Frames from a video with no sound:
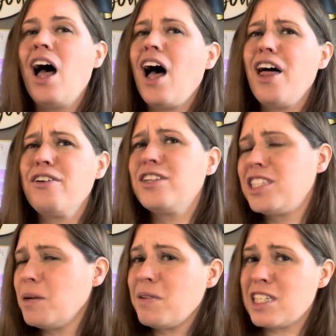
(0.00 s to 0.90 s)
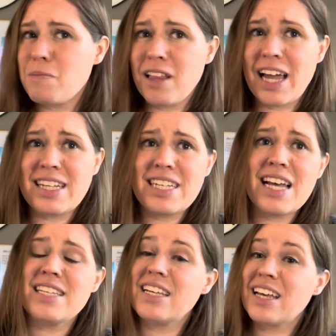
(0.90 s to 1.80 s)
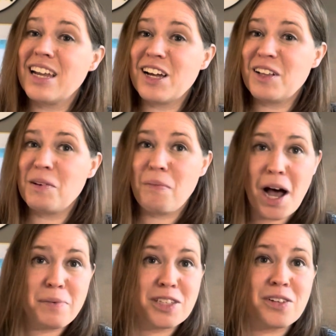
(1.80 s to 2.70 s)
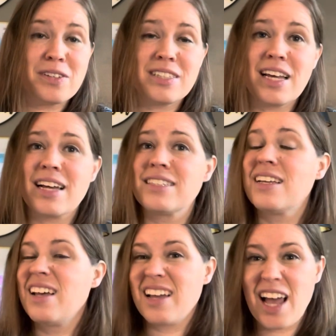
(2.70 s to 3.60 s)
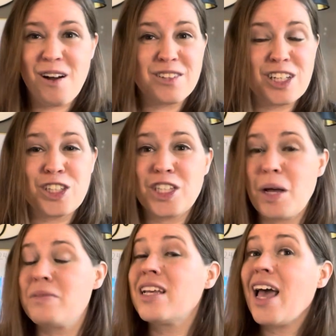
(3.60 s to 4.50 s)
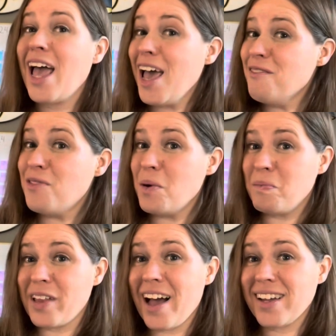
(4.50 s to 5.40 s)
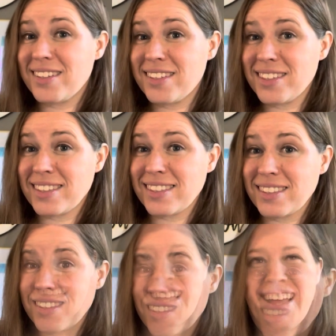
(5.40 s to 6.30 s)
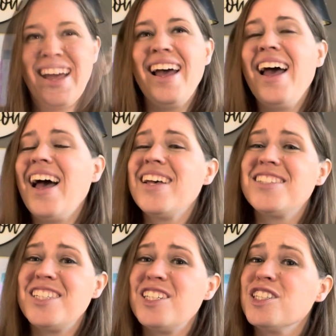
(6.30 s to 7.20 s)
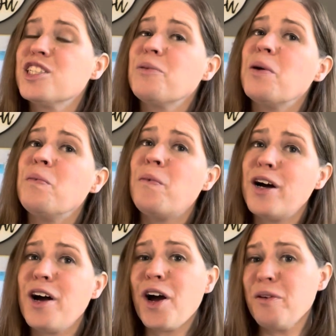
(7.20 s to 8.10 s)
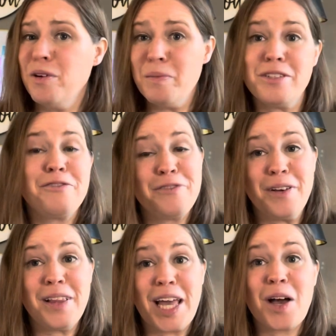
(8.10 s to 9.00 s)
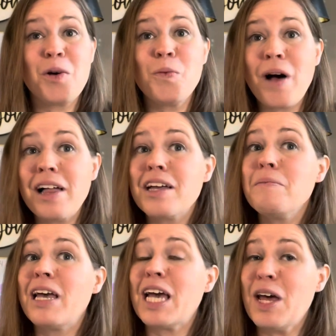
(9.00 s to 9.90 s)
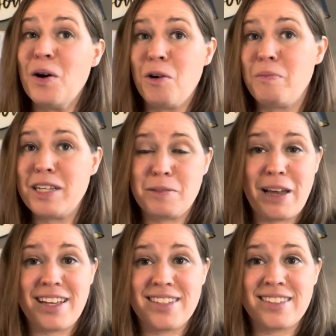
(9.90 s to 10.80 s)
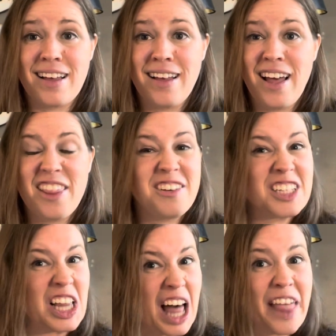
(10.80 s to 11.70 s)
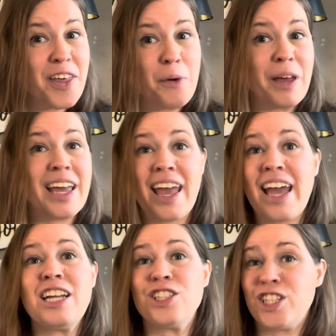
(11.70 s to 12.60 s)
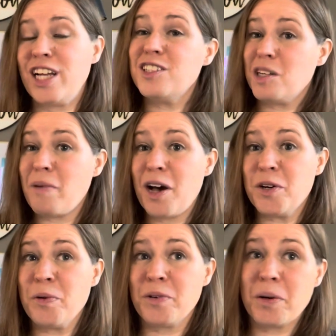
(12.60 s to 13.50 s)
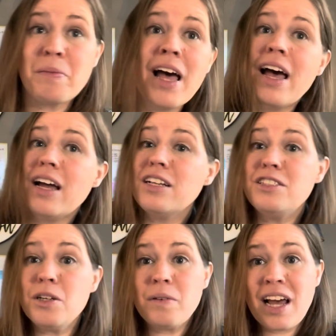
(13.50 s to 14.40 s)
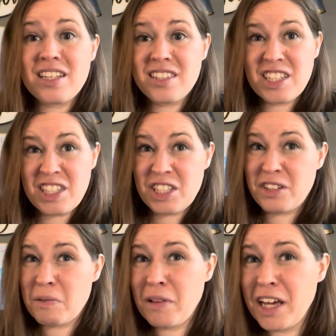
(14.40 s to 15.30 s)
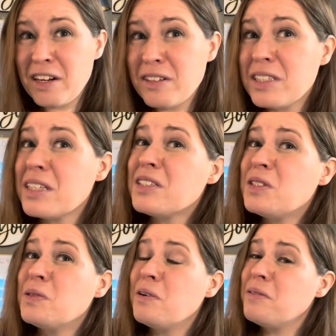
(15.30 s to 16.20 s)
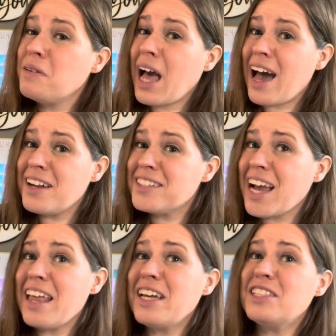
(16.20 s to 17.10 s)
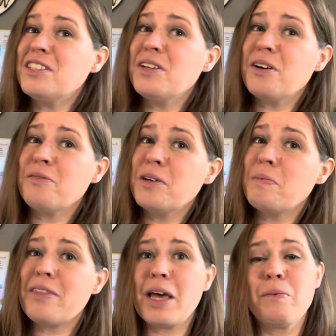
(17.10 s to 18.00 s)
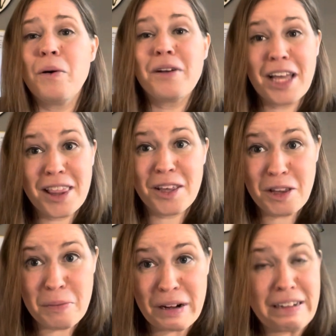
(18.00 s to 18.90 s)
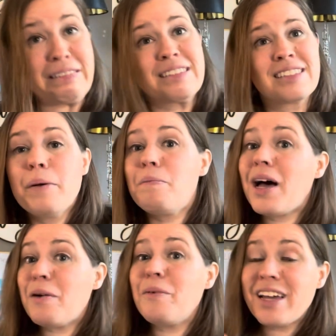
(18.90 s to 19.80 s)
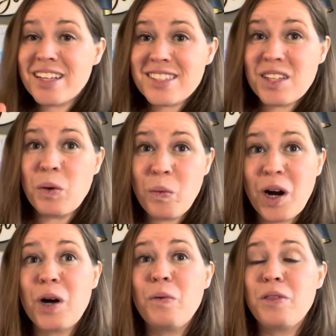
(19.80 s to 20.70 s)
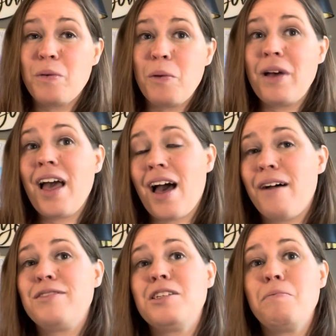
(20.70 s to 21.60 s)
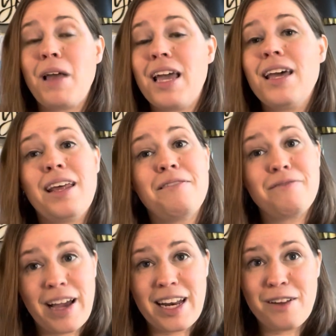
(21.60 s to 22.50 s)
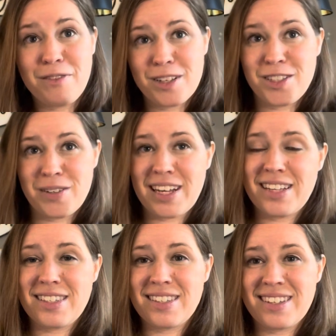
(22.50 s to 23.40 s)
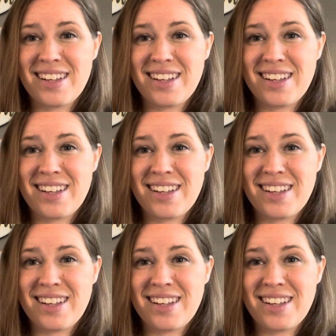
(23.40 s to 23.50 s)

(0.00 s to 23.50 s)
Other cheap and small ideas can include popsicle sticks, counting chips, and foam blocks. As teachers, we want our room to feel like a welcoming and homey space. There's a lot that we can't change about our room. Don't ask the district planners to add a skylight to your room, they won't get the humor. But we can still work with what we have to make it inviting for students.